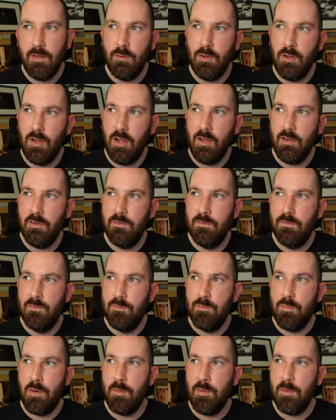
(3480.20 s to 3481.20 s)
I'd
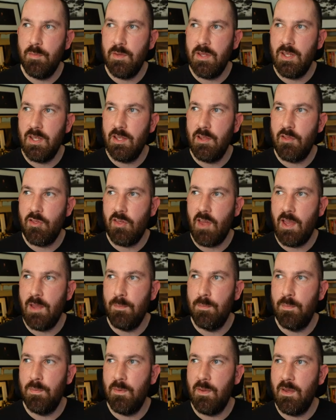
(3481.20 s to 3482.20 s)
probably shape
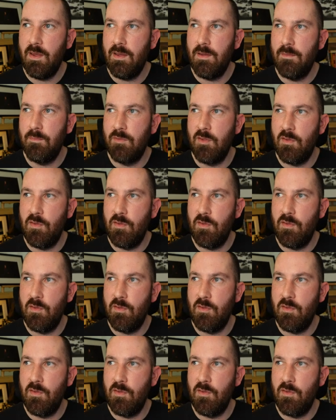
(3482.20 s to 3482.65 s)
just